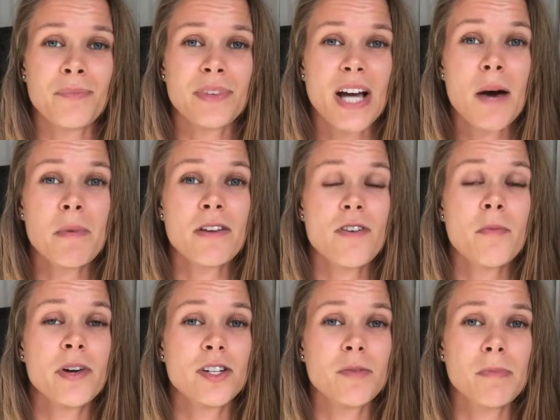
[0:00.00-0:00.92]
coming
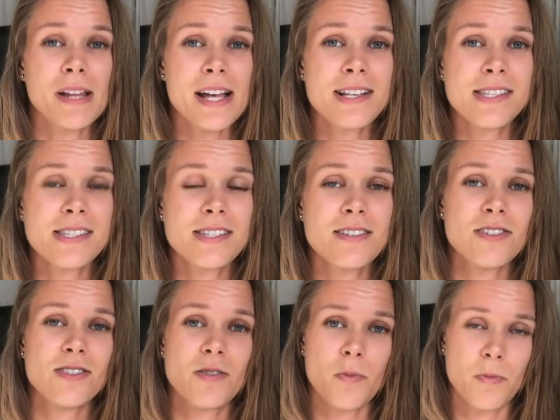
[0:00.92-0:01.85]
from a good place,
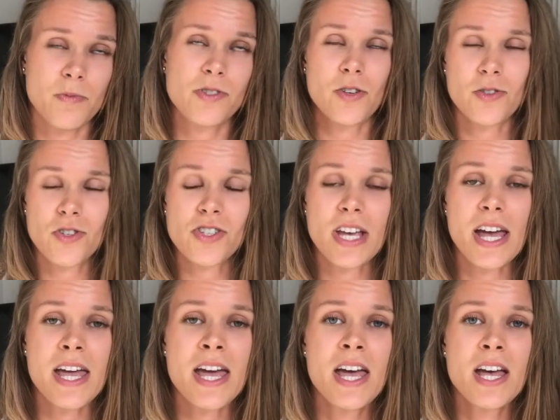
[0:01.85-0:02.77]
so to
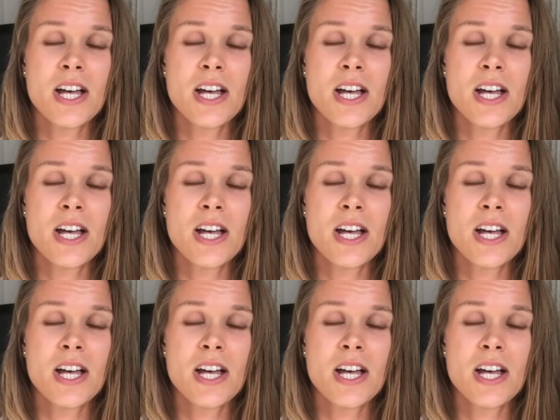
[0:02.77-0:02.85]
say.